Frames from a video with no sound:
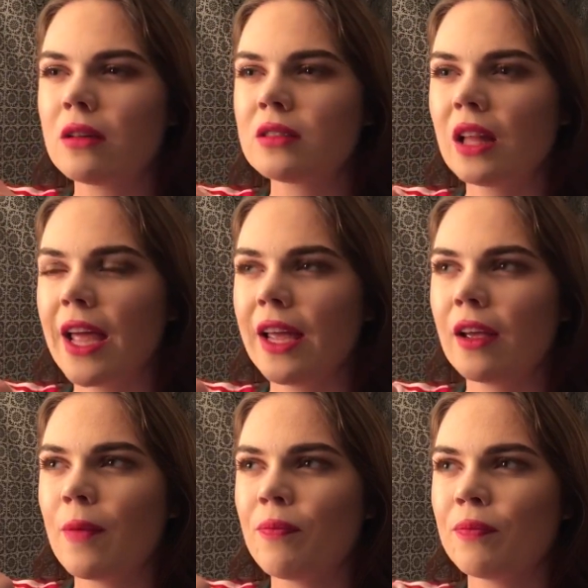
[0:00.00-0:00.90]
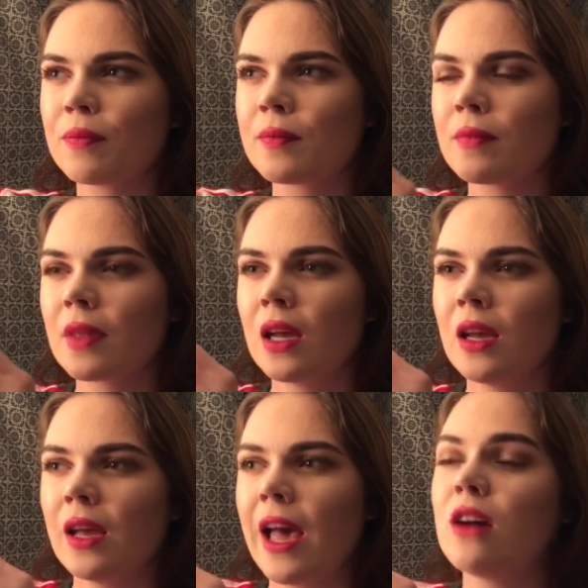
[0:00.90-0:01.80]
like
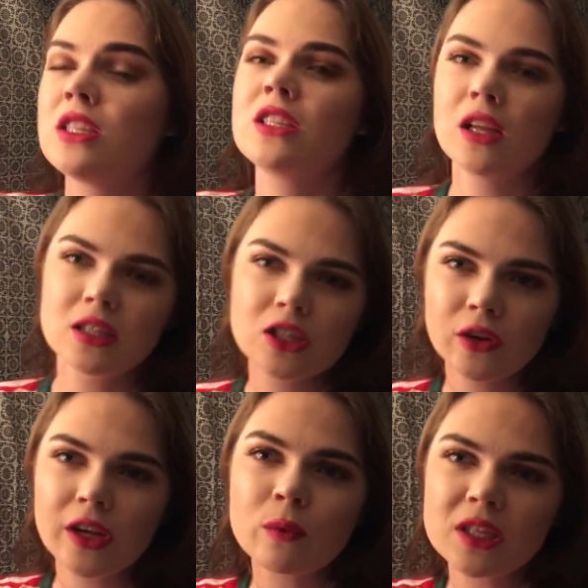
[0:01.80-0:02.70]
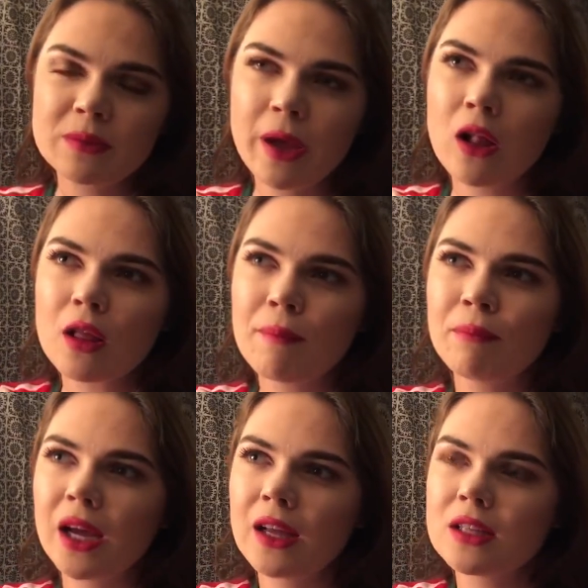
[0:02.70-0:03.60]
how sunscreen would smell,
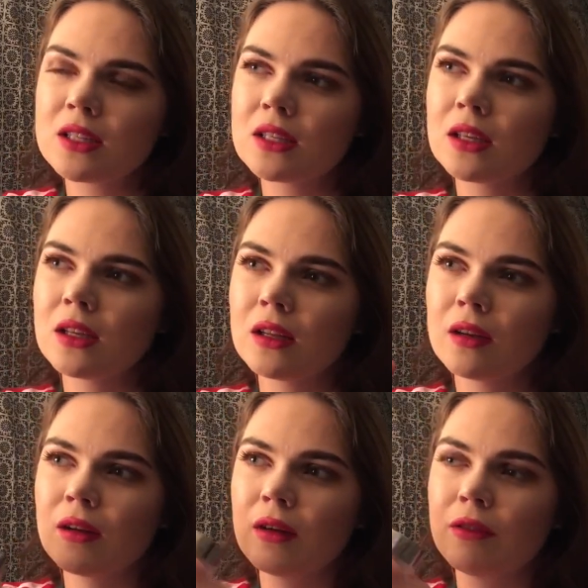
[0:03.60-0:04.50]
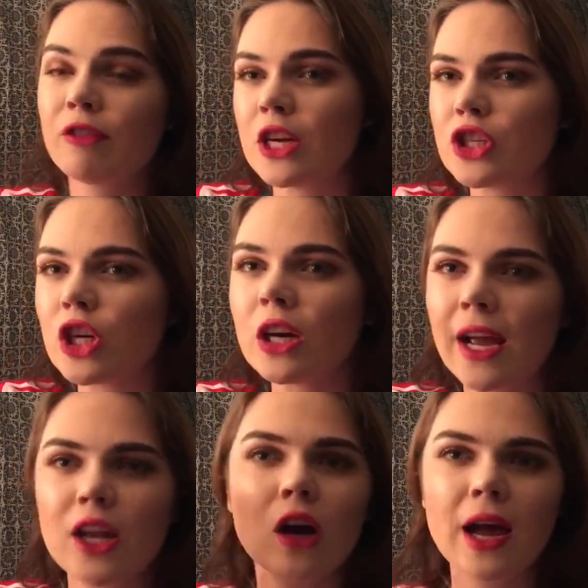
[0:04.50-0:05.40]
but fresher
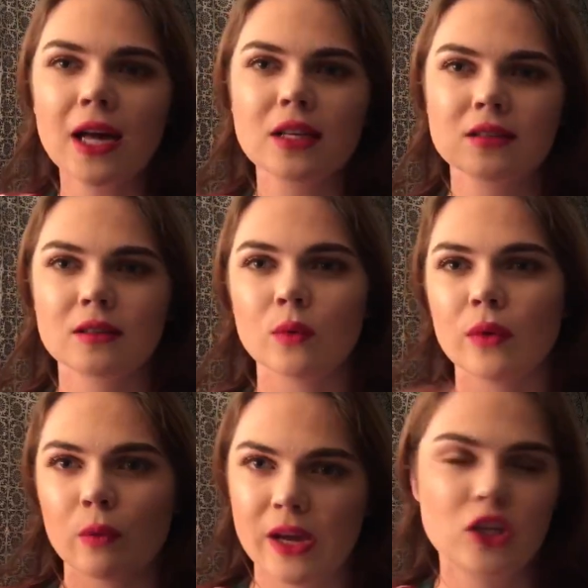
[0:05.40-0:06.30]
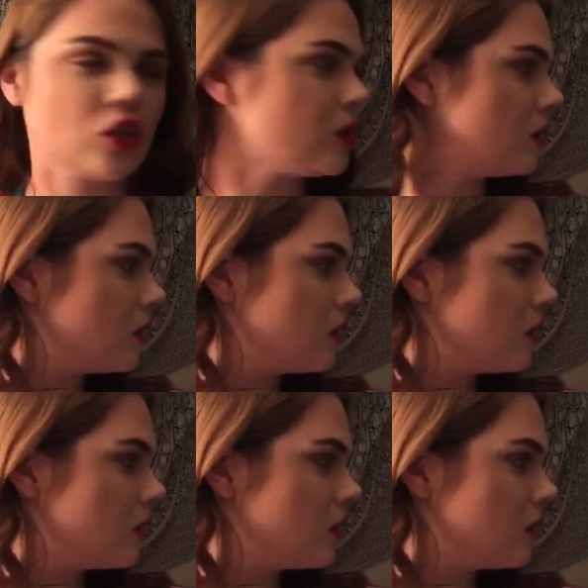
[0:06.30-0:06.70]
and not as rich.